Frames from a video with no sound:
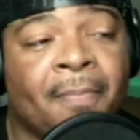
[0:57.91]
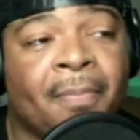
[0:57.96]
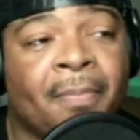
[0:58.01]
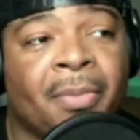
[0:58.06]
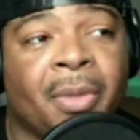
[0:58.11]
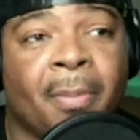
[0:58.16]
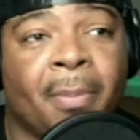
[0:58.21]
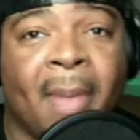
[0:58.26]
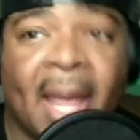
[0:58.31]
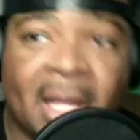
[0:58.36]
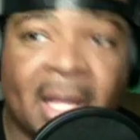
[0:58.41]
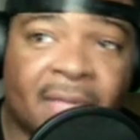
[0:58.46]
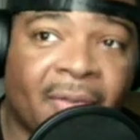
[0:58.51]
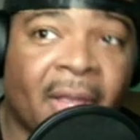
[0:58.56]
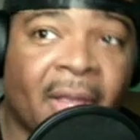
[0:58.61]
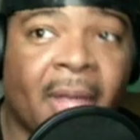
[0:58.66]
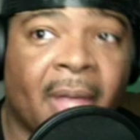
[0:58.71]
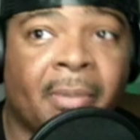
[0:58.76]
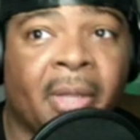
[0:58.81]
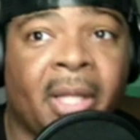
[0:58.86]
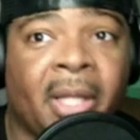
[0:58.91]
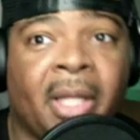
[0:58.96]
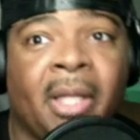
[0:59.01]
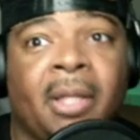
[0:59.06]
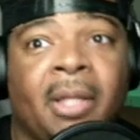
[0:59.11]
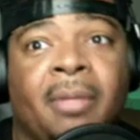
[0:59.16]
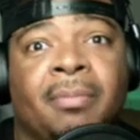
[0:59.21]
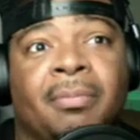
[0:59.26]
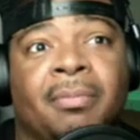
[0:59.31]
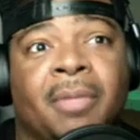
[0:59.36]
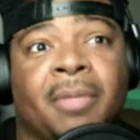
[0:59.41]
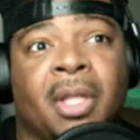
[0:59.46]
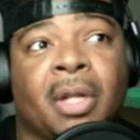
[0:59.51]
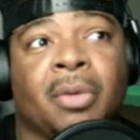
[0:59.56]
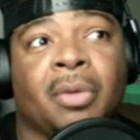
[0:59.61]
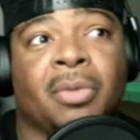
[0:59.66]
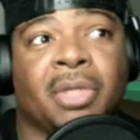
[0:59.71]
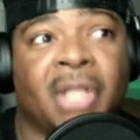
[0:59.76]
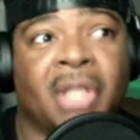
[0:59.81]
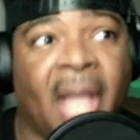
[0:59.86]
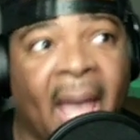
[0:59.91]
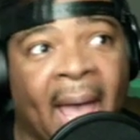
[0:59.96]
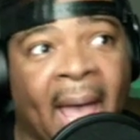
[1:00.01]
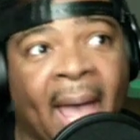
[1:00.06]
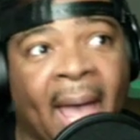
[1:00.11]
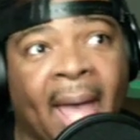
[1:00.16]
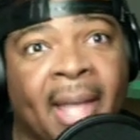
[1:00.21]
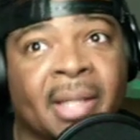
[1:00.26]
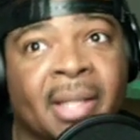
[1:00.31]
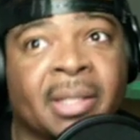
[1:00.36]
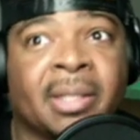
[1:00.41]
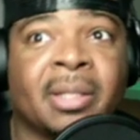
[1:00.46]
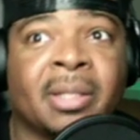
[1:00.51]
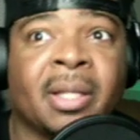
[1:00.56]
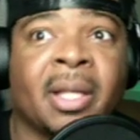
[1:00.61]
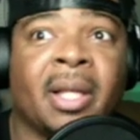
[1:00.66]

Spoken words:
the Banks family, Jazz,